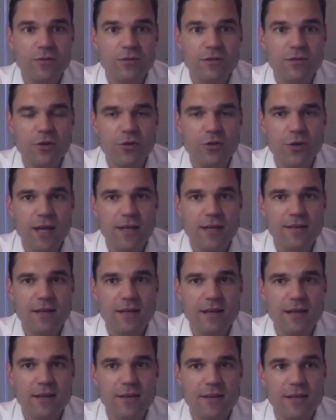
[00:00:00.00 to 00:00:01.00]
create
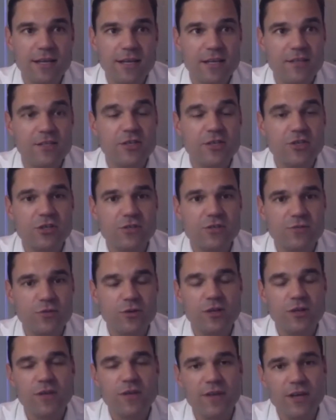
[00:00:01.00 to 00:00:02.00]
the conditions for
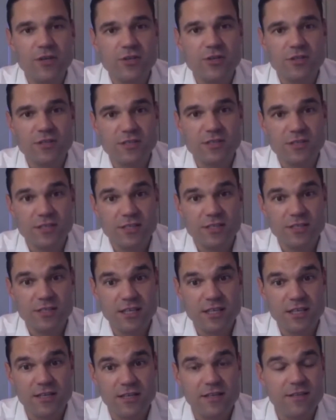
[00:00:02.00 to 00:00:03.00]
innovation to
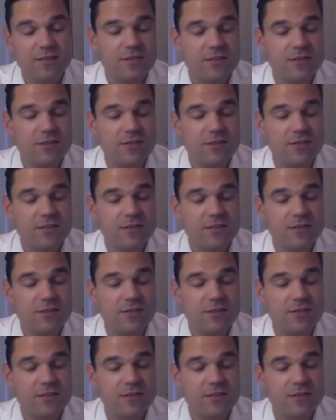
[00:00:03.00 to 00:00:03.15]
succeed.